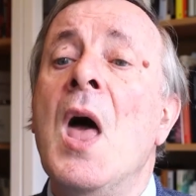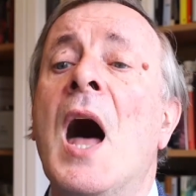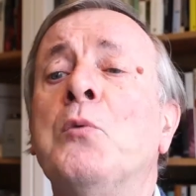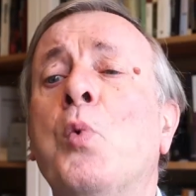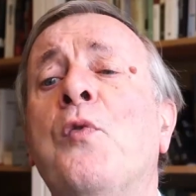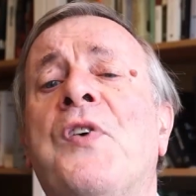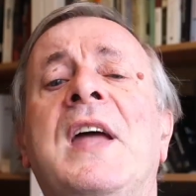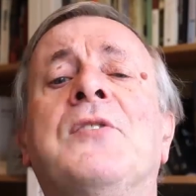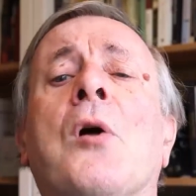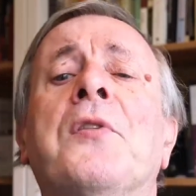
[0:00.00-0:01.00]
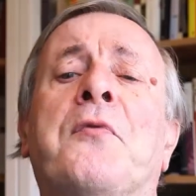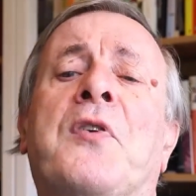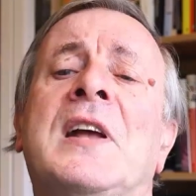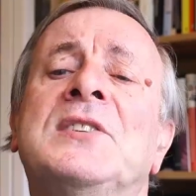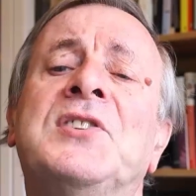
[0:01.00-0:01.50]
And Wolf hit on the
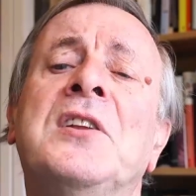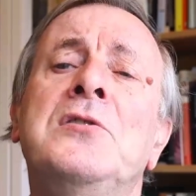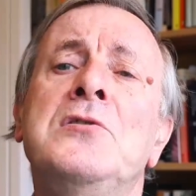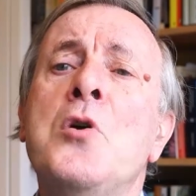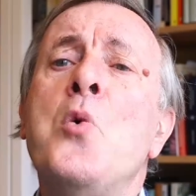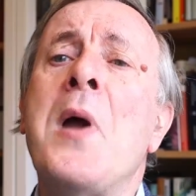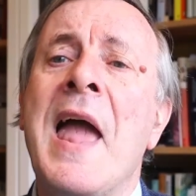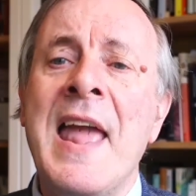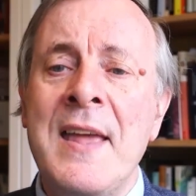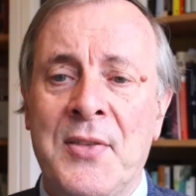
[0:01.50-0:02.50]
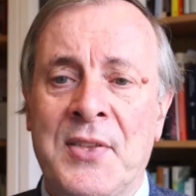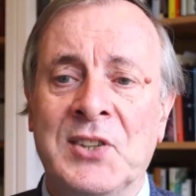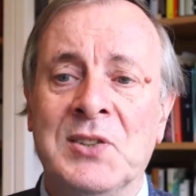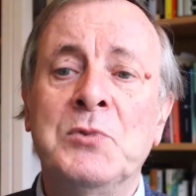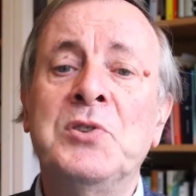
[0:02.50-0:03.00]
phrase the new
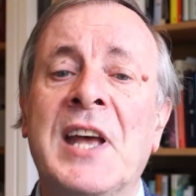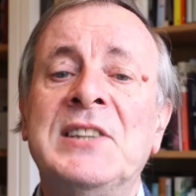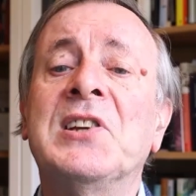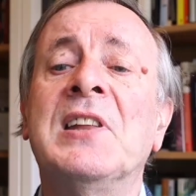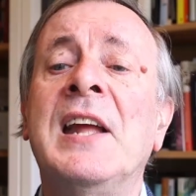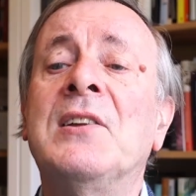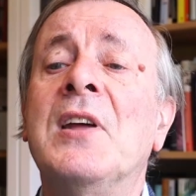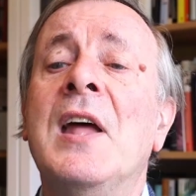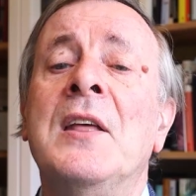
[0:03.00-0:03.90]
atheism to designate